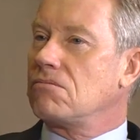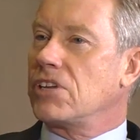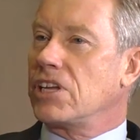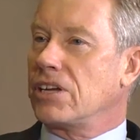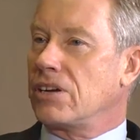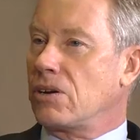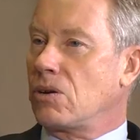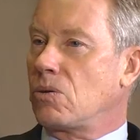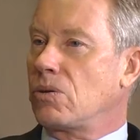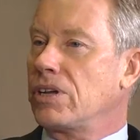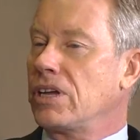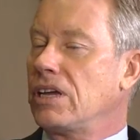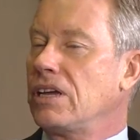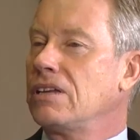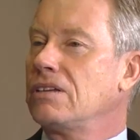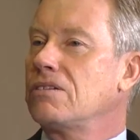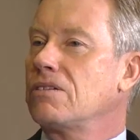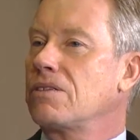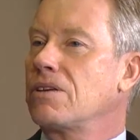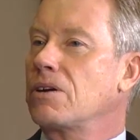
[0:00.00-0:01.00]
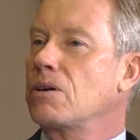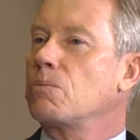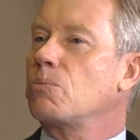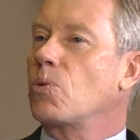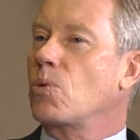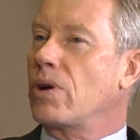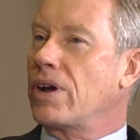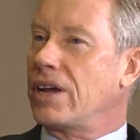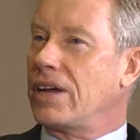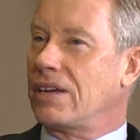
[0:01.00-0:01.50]
into their
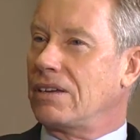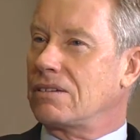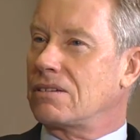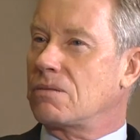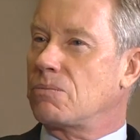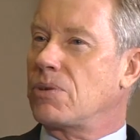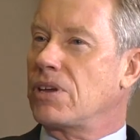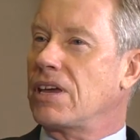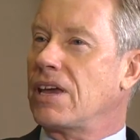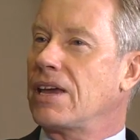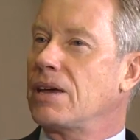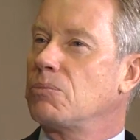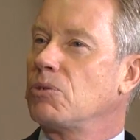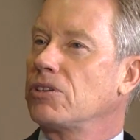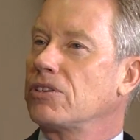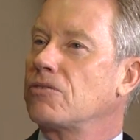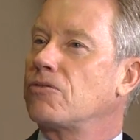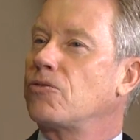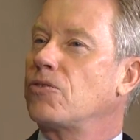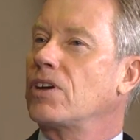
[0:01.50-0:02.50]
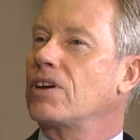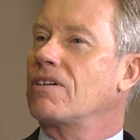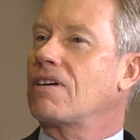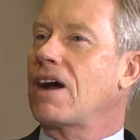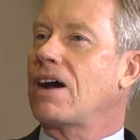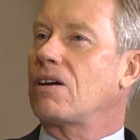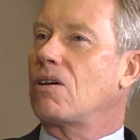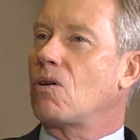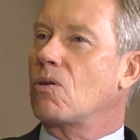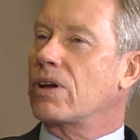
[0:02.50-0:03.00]
brain to be able to figure
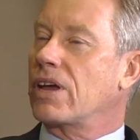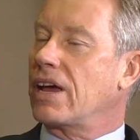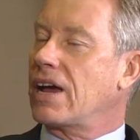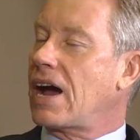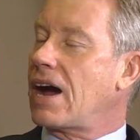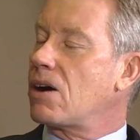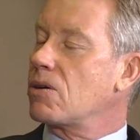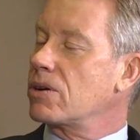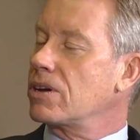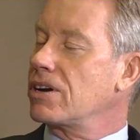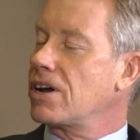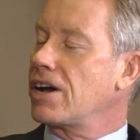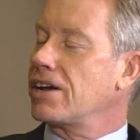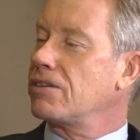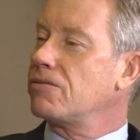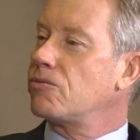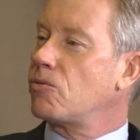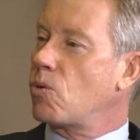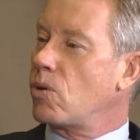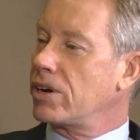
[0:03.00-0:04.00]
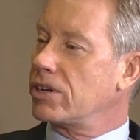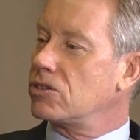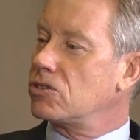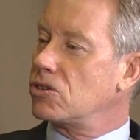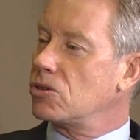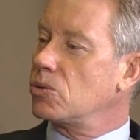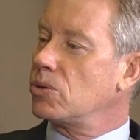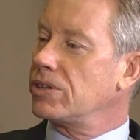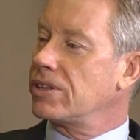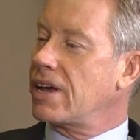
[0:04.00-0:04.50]
out, okay, how can I avoid
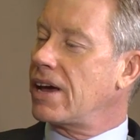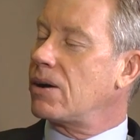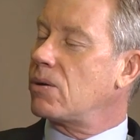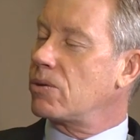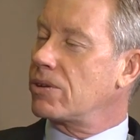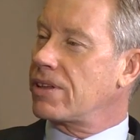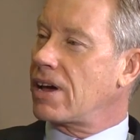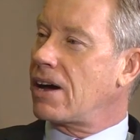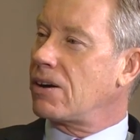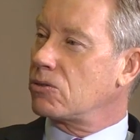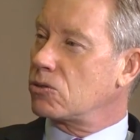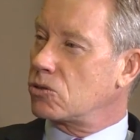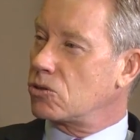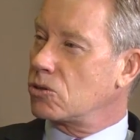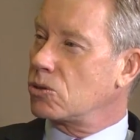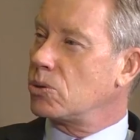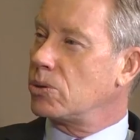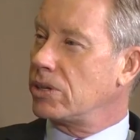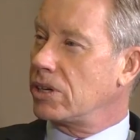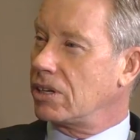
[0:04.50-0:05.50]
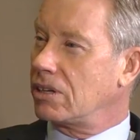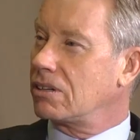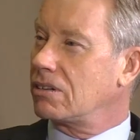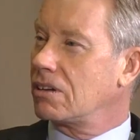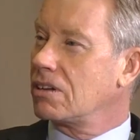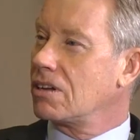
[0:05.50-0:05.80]
doing that without doing it?